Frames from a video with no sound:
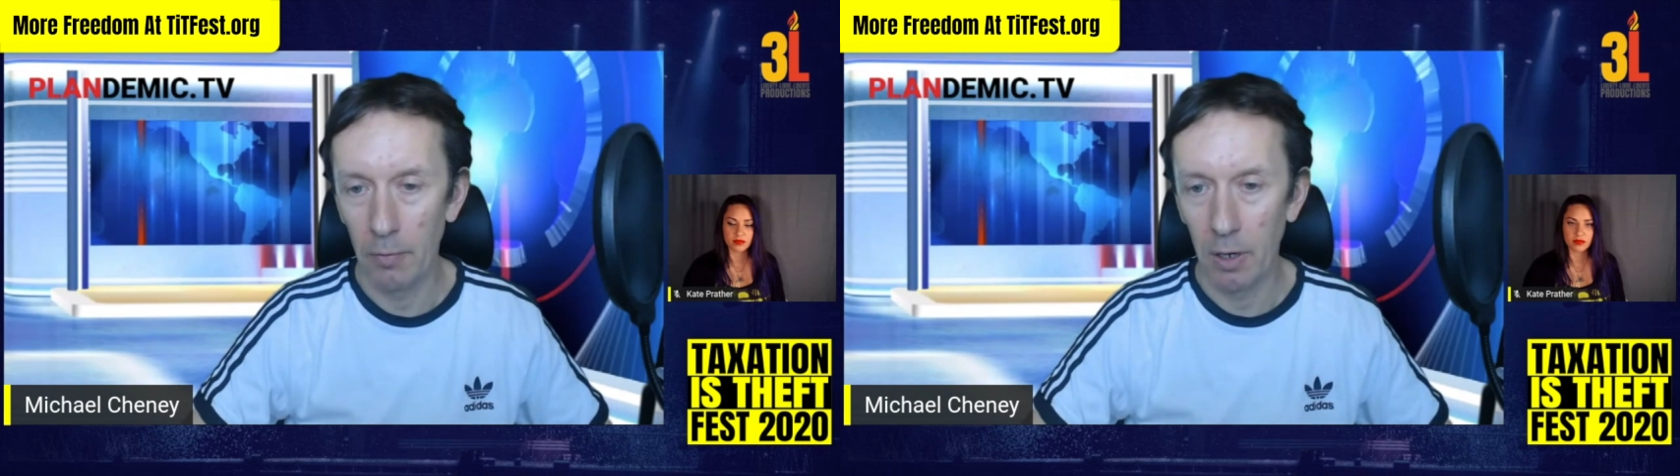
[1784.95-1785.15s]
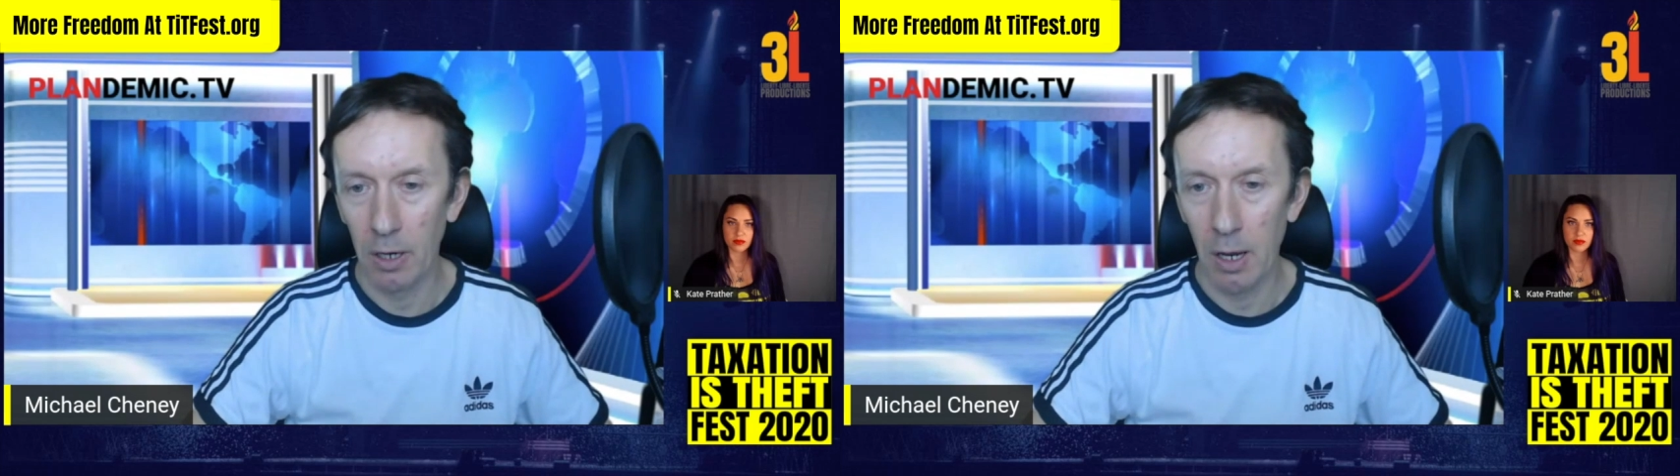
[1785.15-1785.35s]

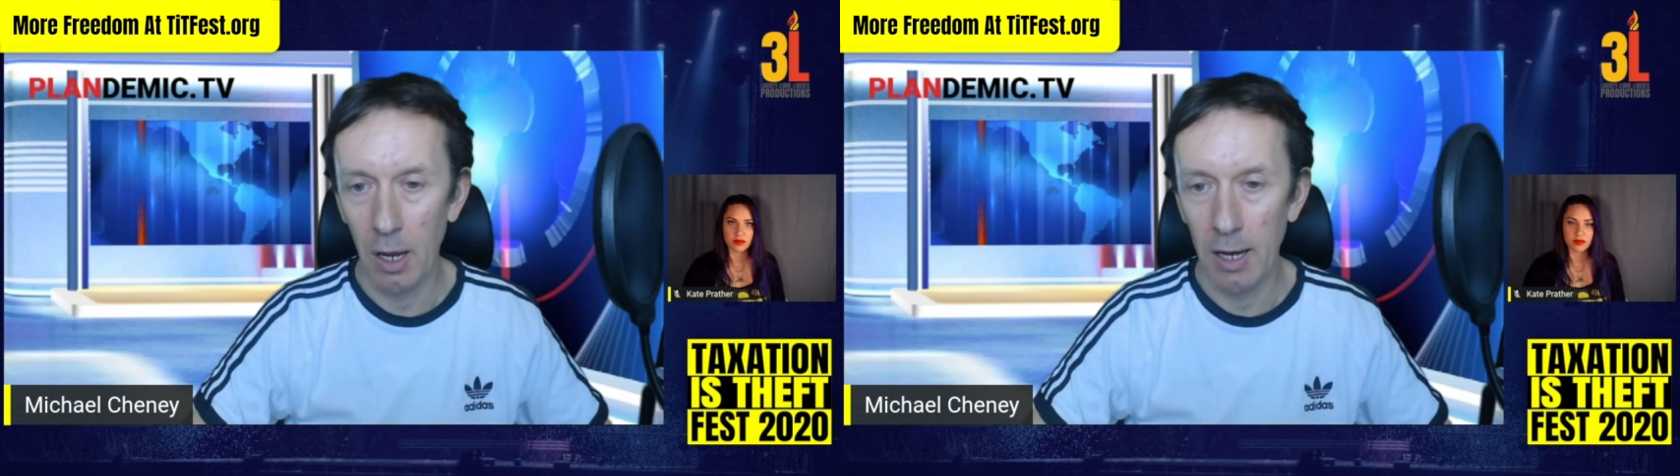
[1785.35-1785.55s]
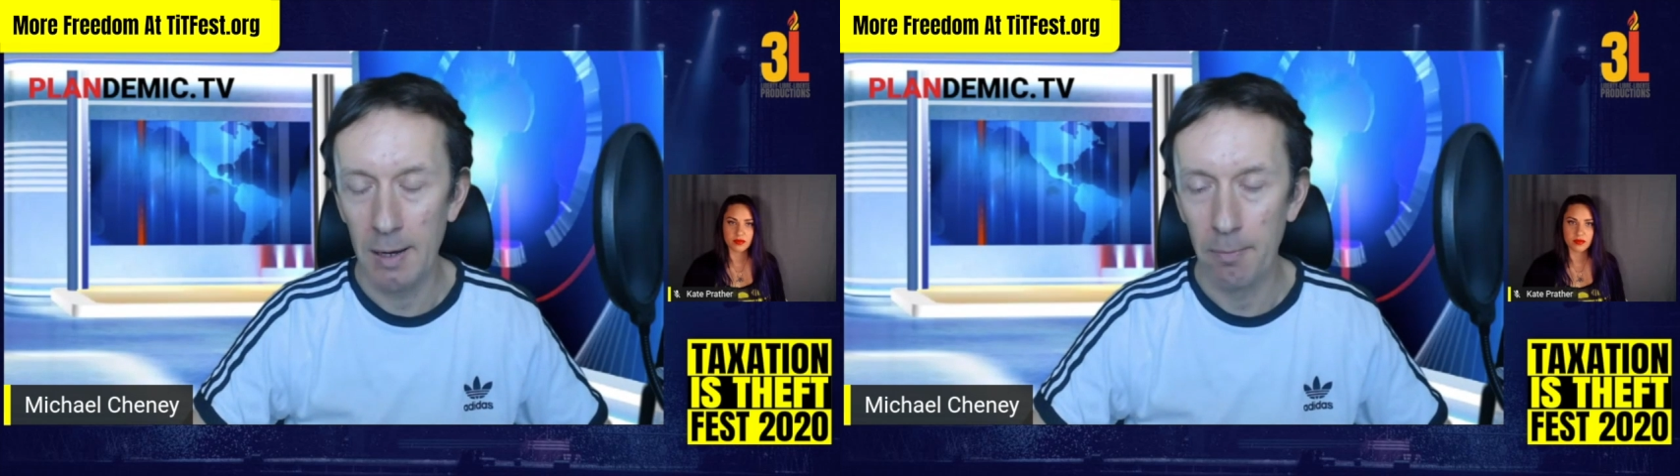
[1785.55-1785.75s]
in
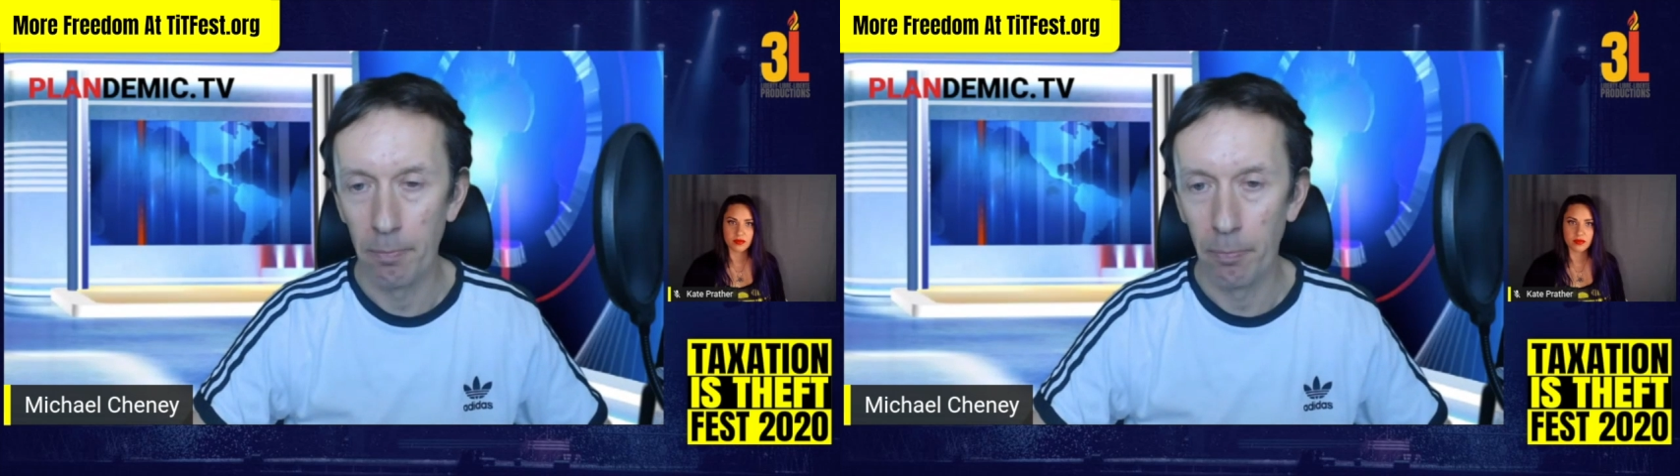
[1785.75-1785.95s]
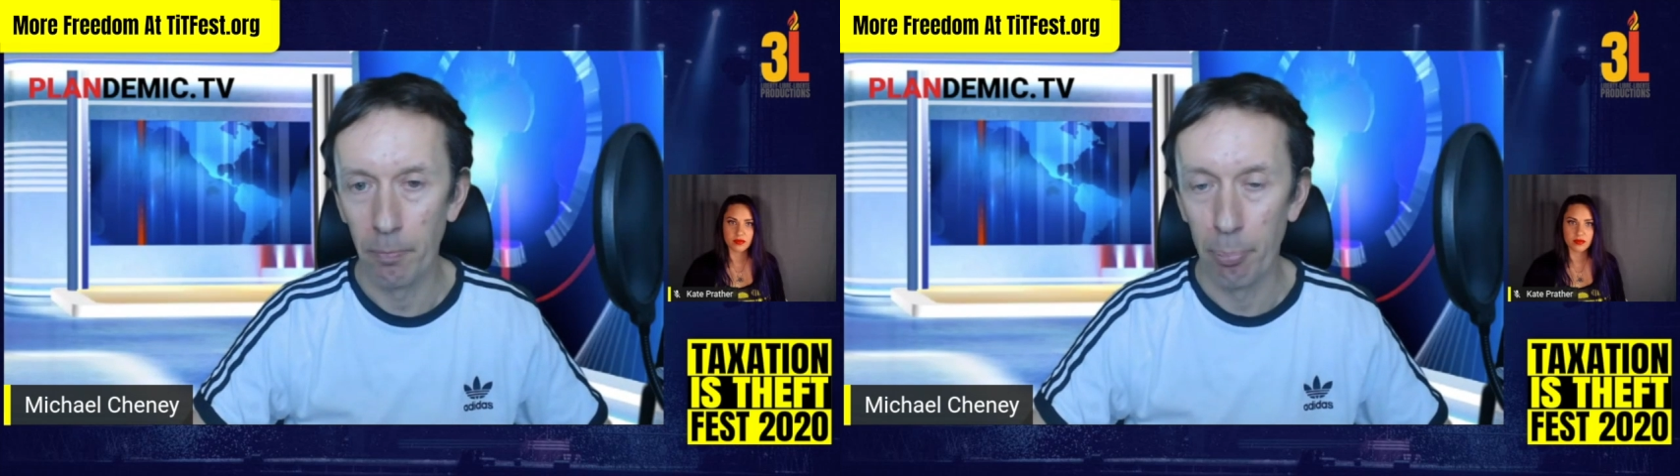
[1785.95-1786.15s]
a
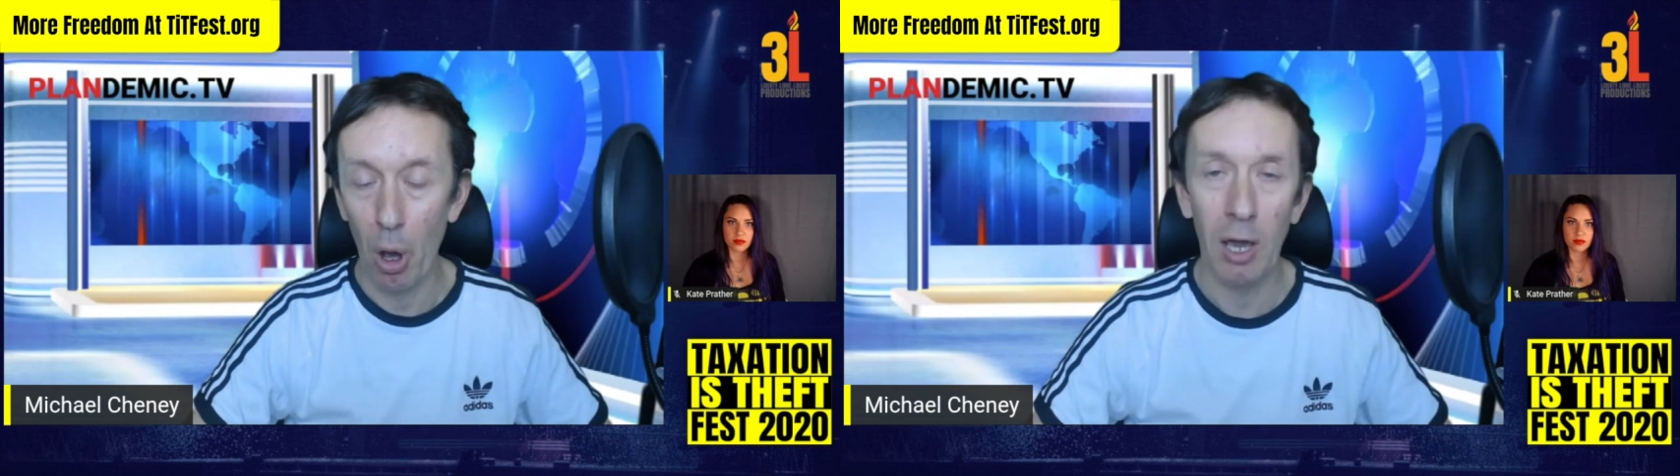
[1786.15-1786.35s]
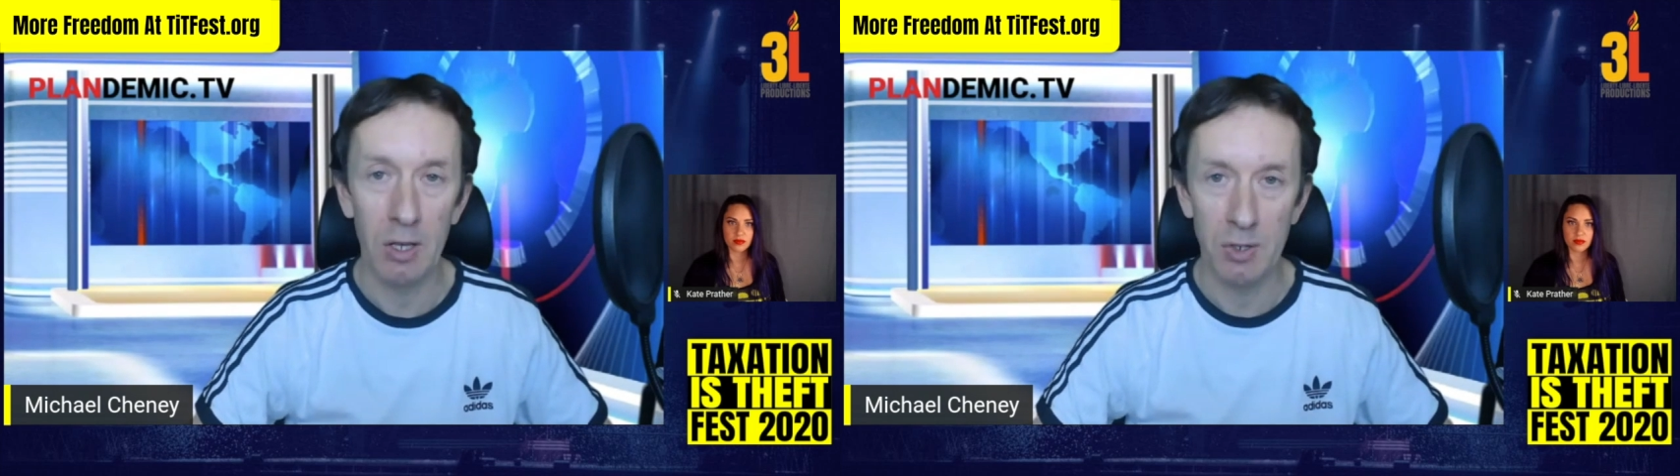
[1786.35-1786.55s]

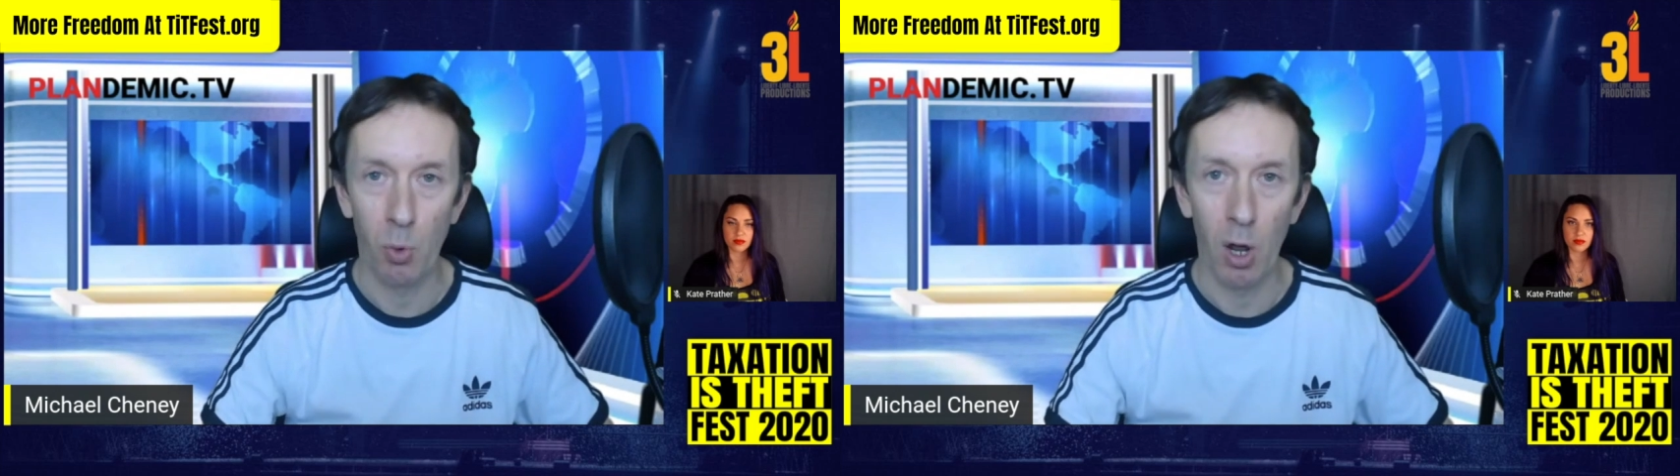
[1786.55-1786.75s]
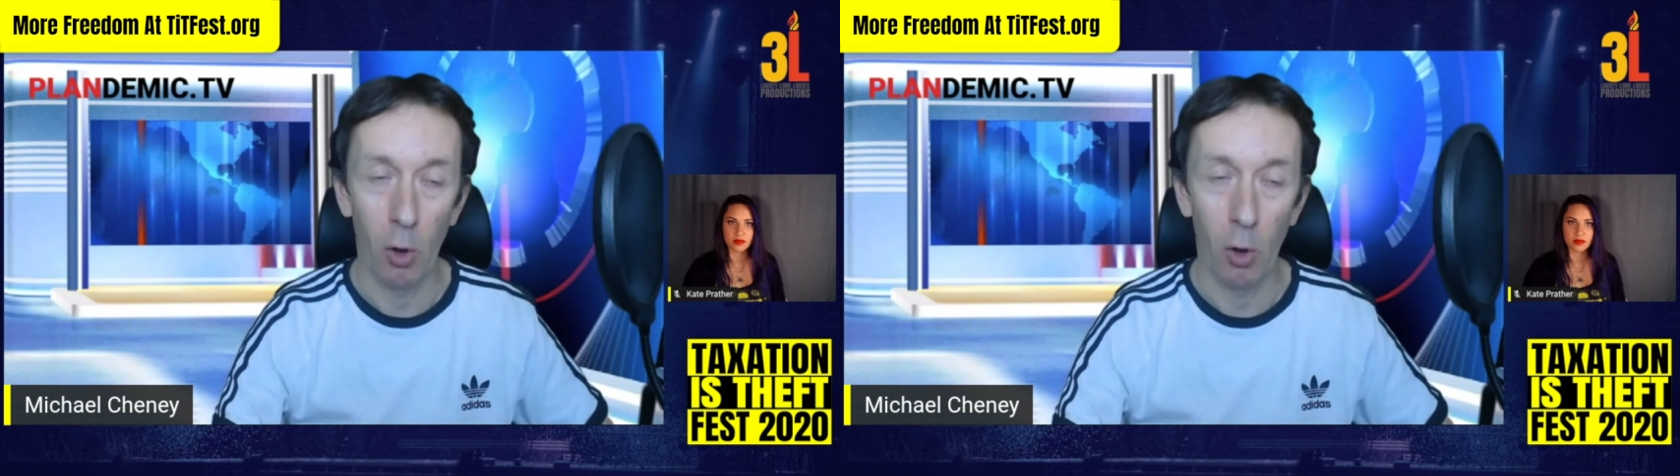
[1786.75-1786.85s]
biased way,